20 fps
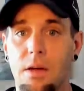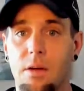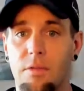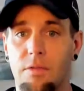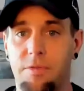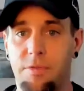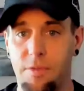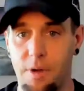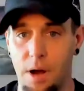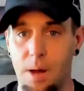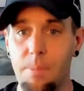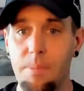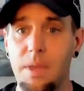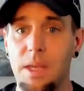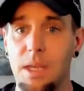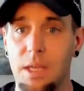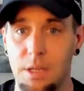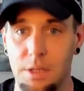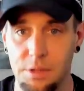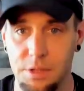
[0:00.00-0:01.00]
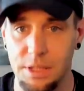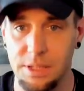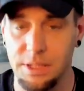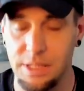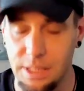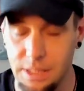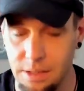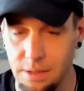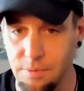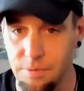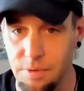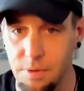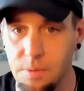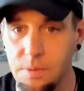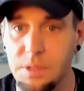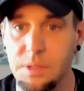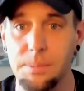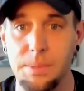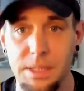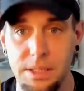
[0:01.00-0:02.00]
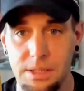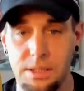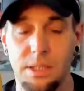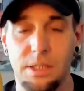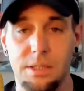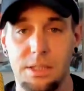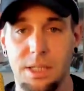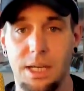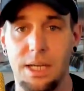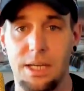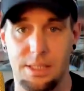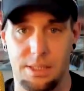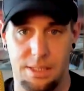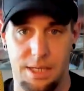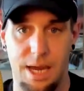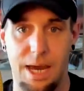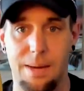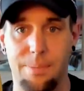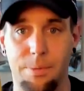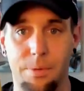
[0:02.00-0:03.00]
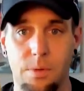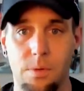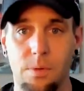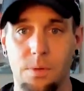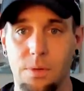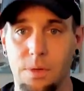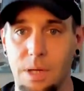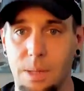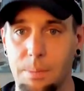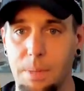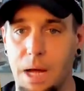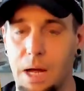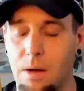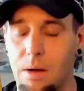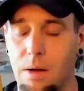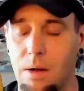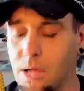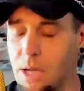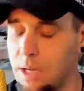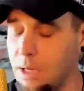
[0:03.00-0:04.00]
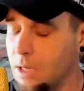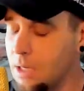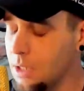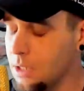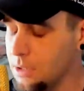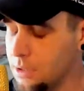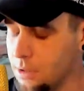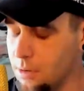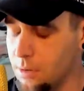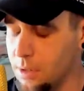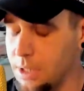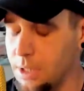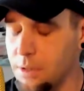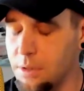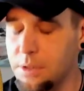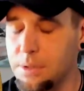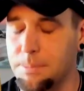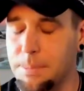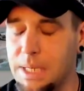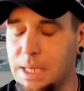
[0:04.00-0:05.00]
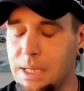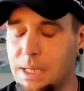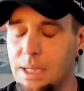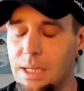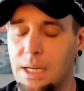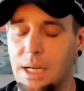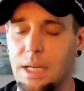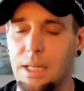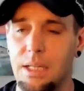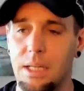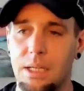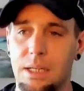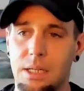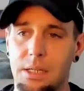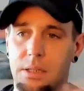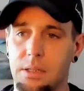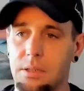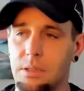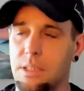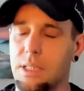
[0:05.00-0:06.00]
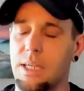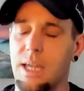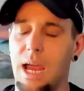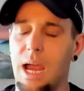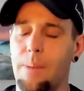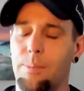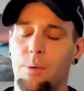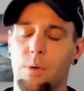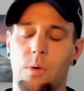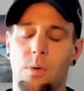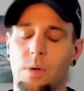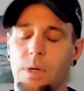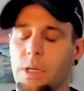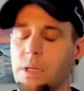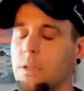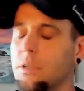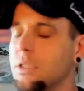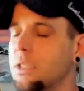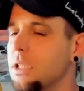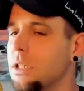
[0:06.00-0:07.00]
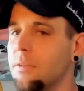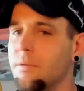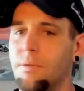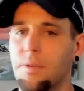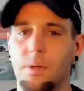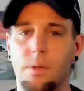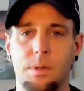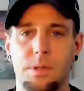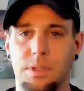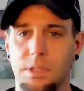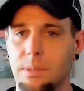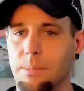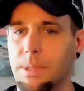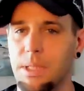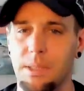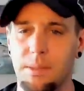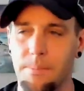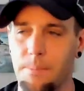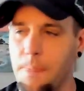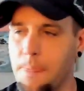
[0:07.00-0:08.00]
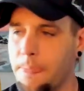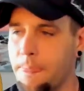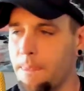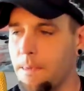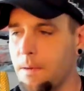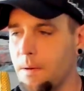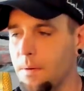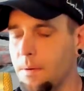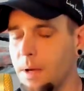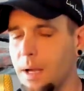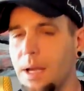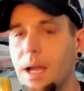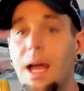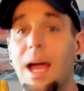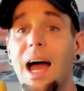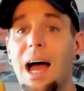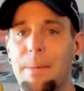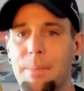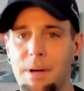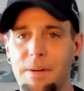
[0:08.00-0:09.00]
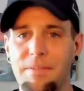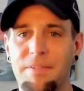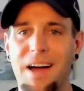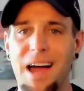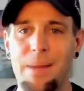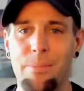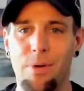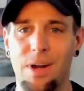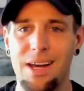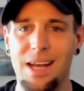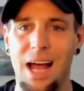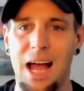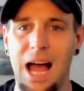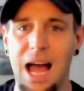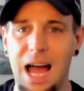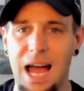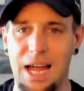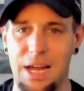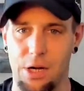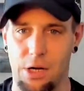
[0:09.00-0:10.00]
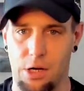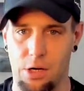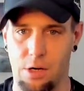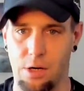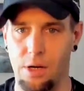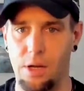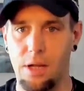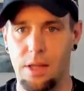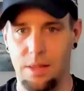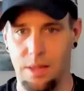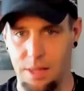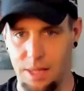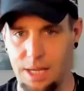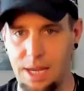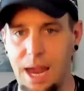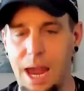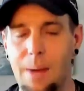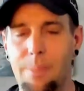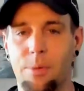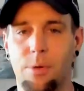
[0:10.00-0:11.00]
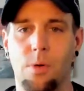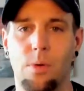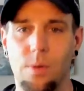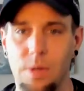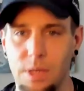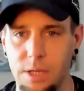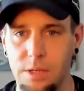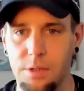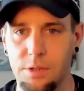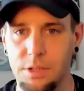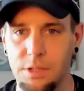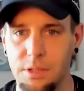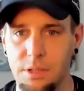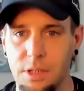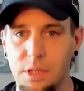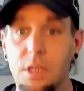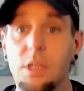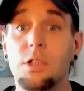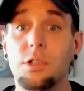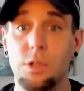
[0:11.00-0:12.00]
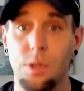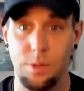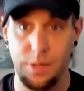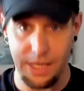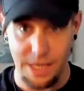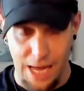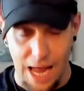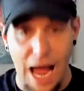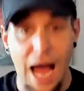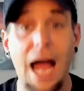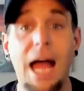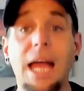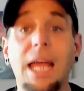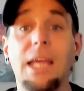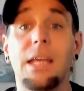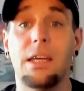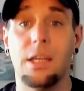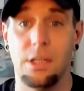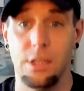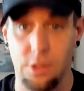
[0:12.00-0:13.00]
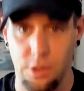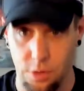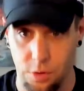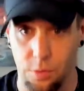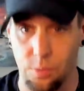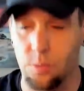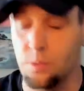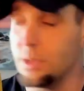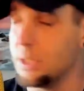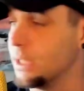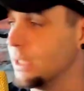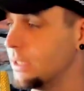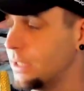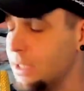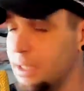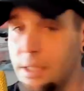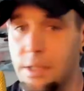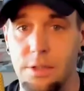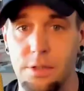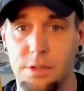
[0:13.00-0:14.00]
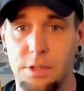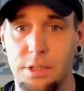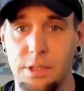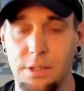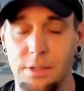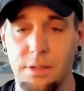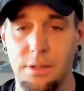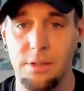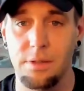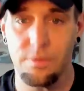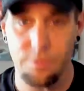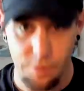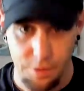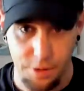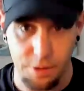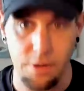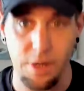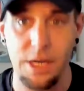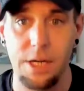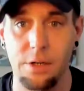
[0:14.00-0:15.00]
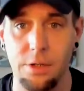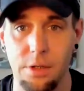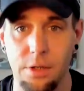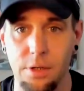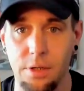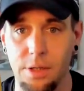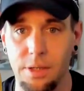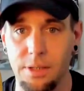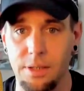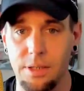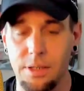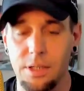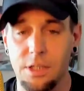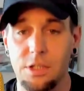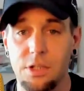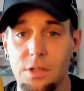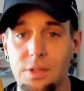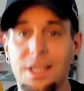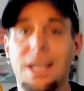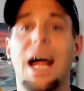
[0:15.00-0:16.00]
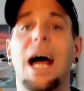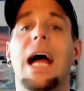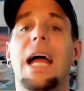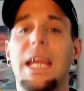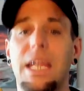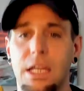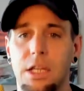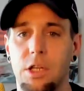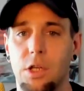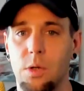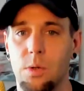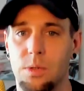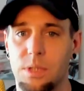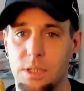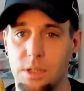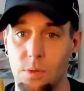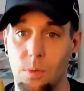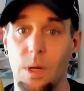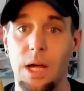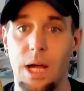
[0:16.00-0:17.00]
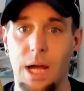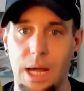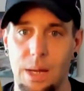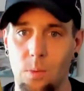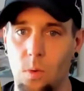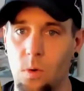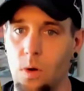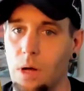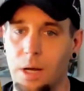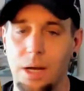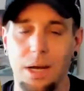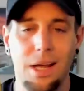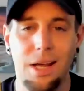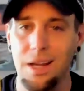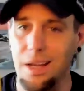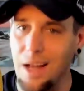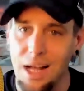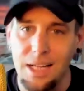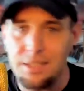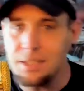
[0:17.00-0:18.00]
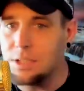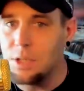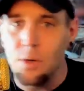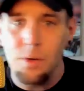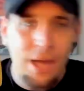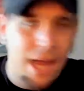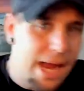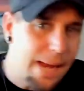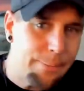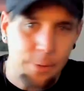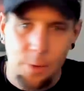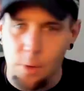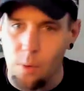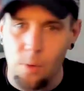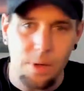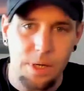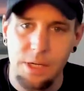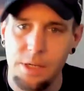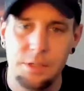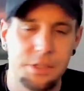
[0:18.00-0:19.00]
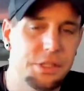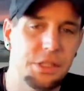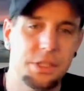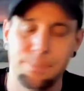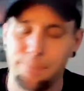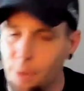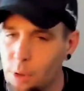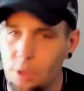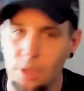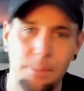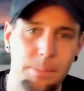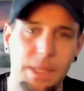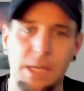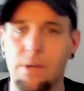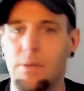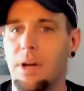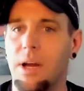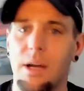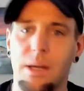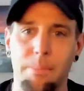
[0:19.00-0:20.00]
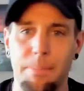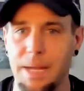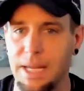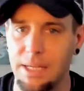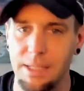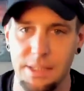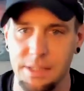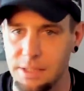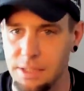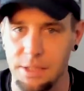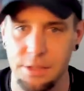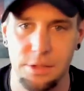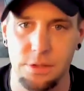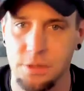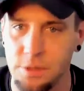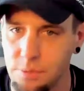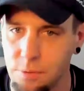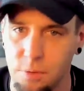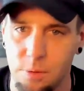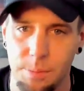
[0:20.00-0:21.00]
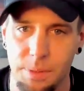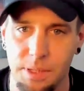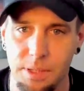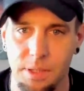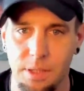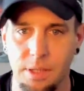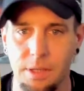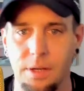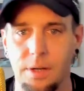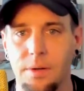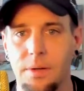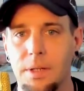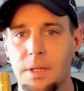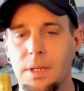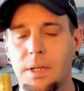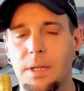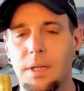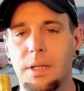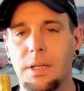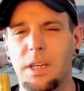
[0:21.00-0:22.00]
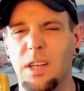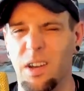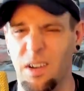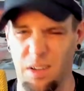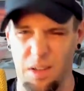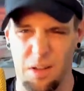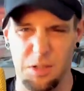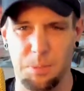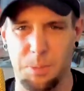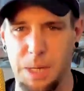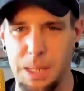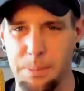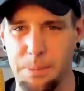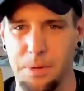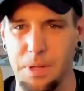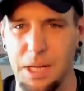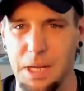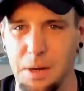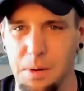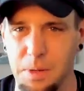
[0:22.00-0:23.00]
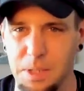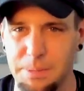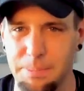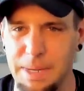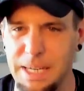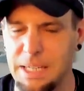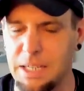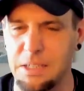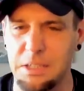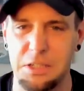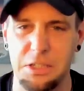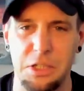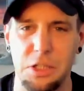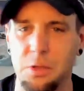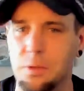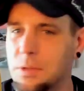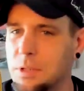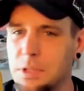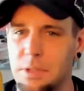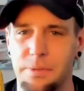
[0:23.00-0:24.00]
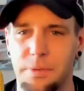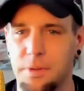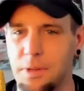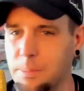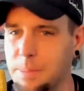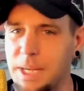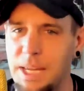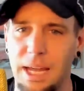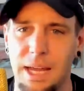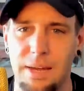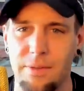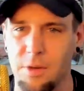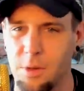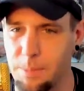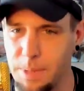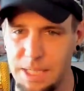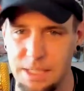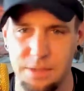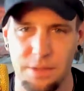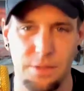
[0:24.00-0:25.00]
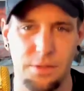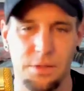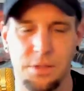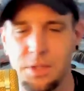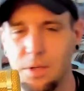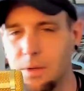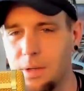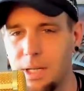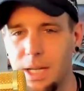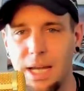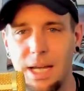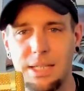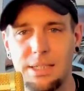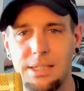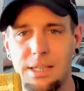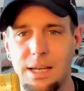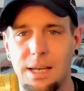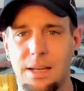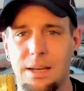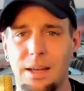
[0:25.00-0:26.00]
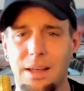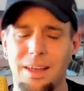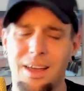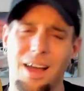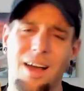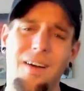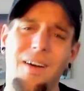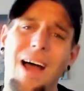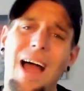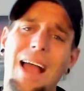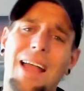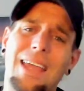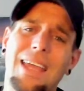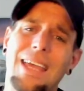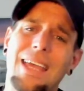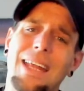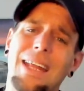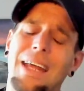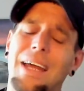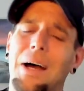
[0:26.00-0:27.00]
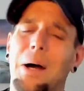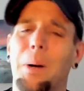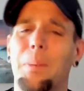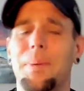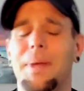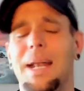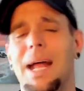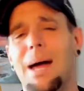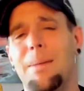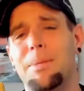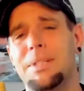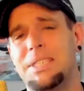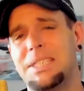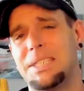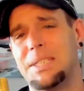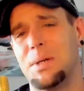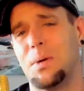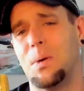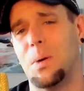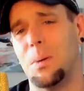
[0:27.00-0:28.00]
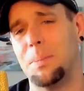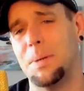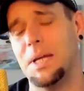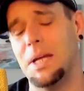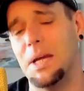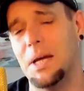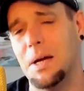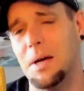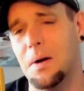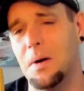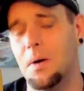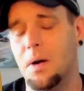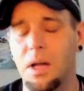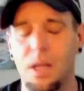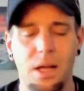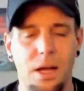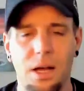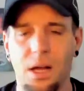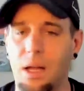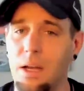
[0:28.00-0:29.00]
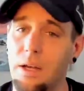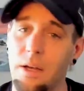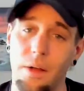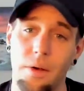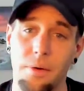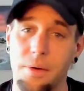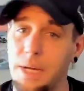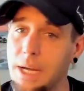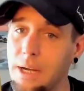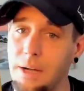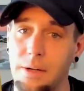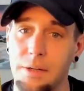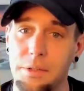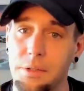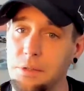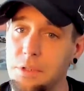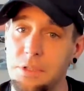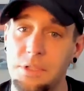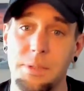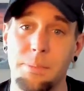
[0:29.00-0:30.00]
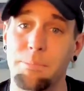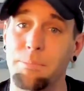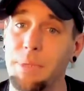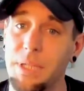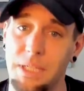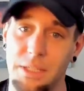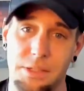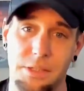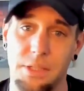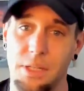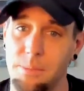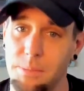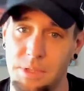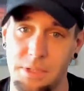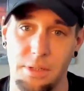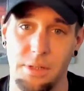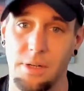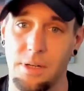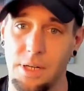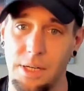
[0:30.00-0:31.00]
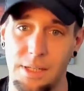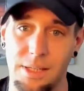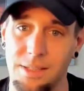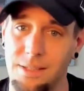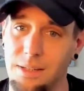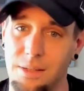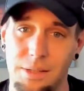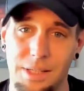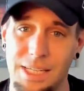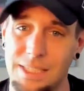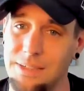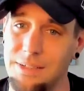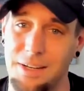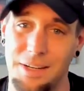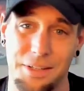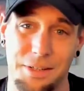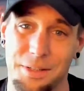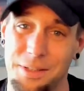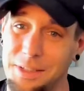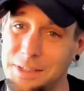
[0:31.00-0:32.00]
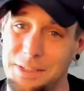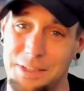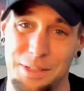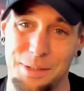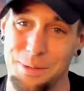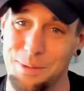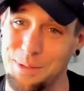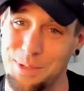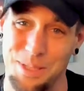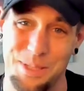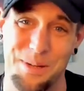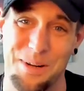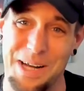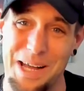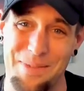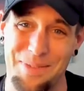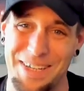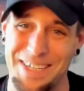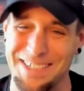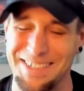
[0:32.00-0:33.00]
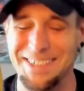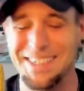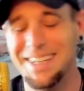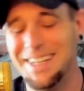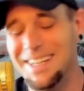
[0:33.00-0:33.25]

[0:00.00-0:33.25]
from the energies that influence me, such as Capricorn. I'm ah, okay. So here's me, and then here's the Capricorn energy influencing me. Okay, I'm going to vibrate higher than the Capricorn energy so that I can use this energy for the greater good, so that I can use it the way I want. Not so Capricorn energy is pulling me around and making decisions for me, you know. You know, those people, they always make excuses for their behavior based on their zodiac sign. Oh, I can't help it. I'm a Scorpio. Uh, no, Karen, you're just a bitch. I'm sorry. That that's not a good excuse. You know what I mean?